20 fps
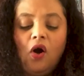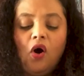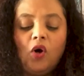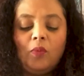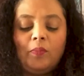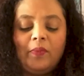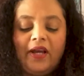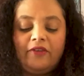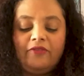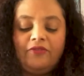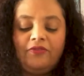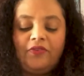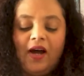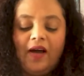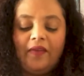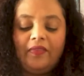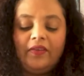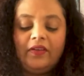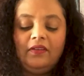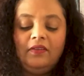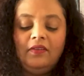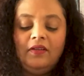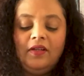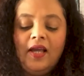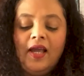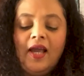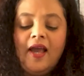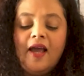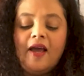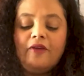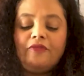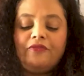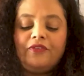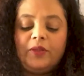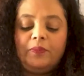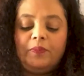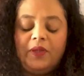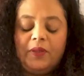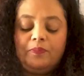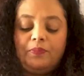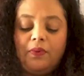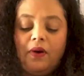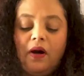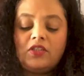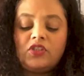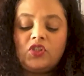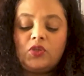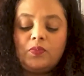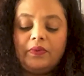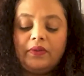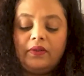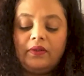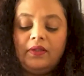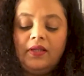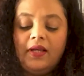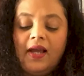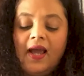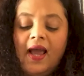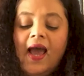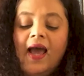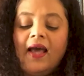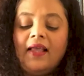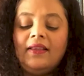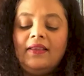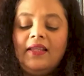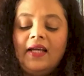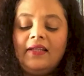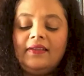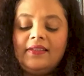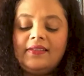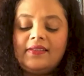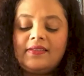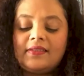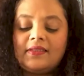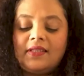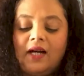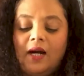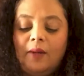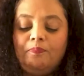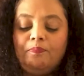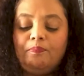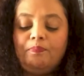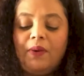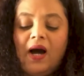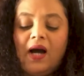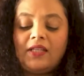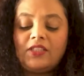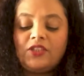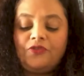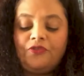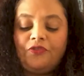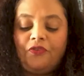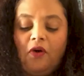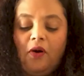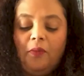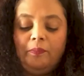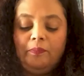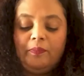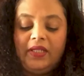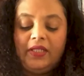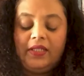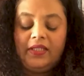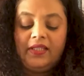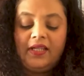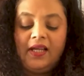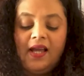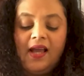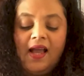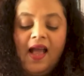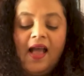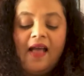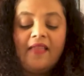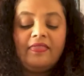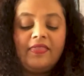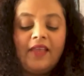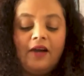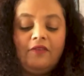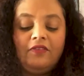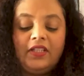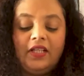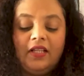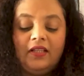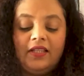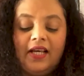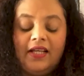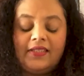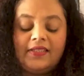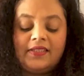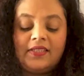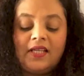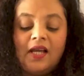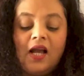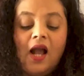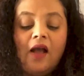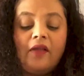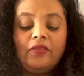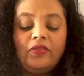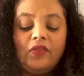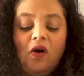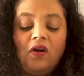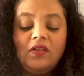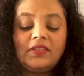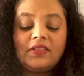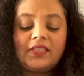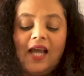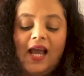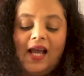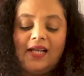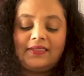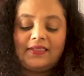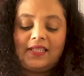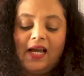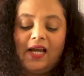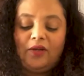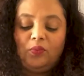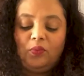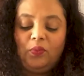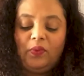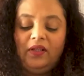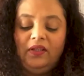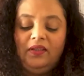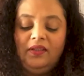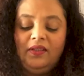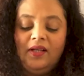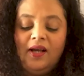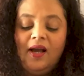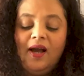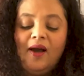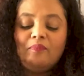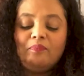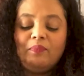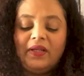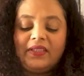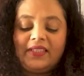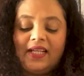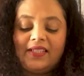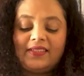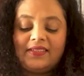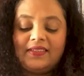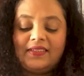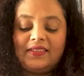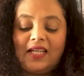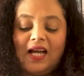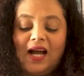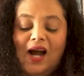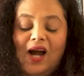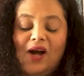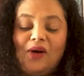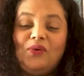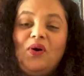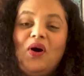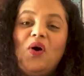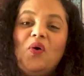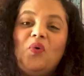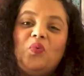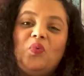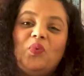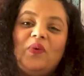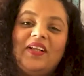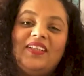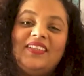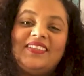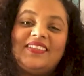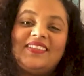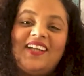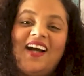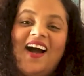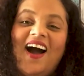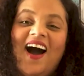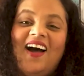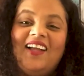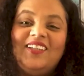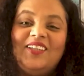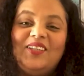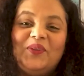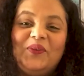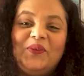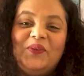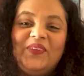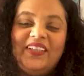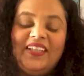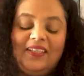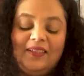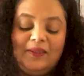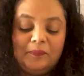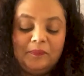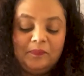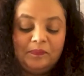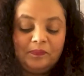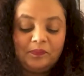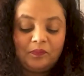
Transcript: O my Father, if it be possible, let this cup pass from me. Nevertheless, not as I will, but as thou wilt." Hallelujah.